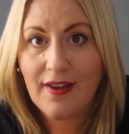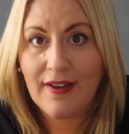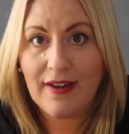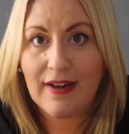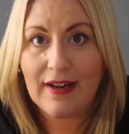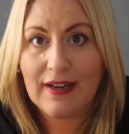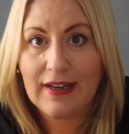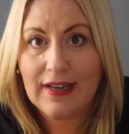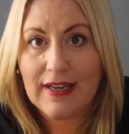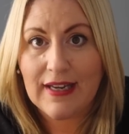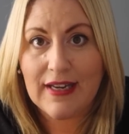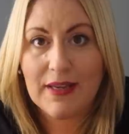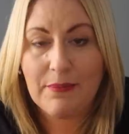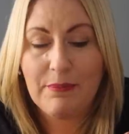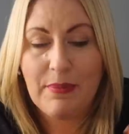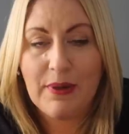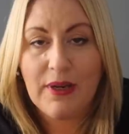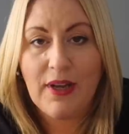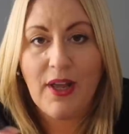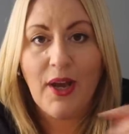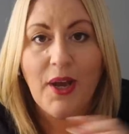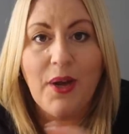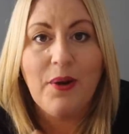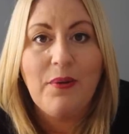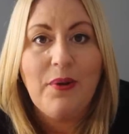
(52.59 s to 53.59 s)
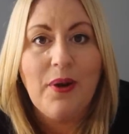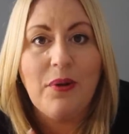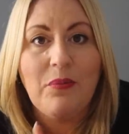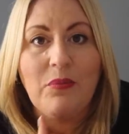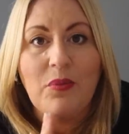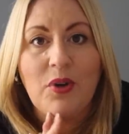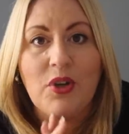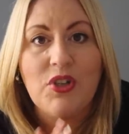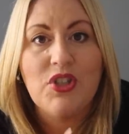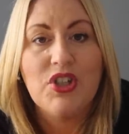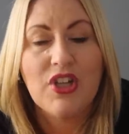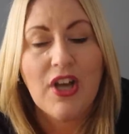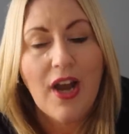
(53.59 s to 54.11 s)
click below and
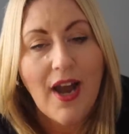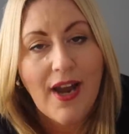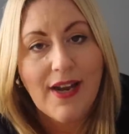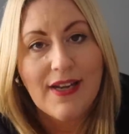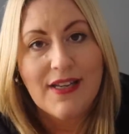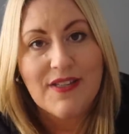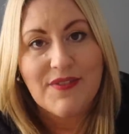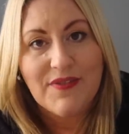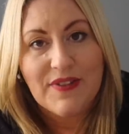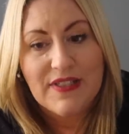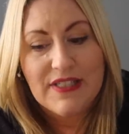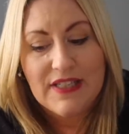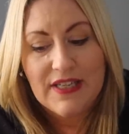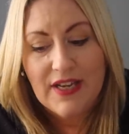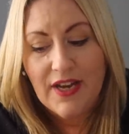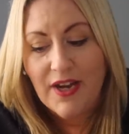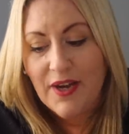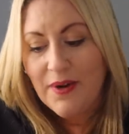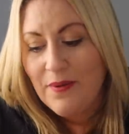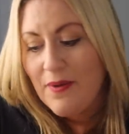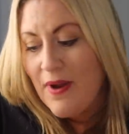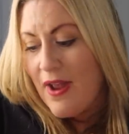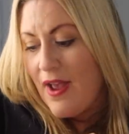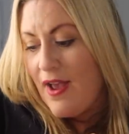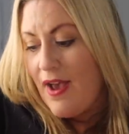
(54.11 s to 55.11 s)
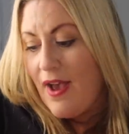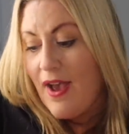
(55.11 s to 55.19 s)
watch Khila's video.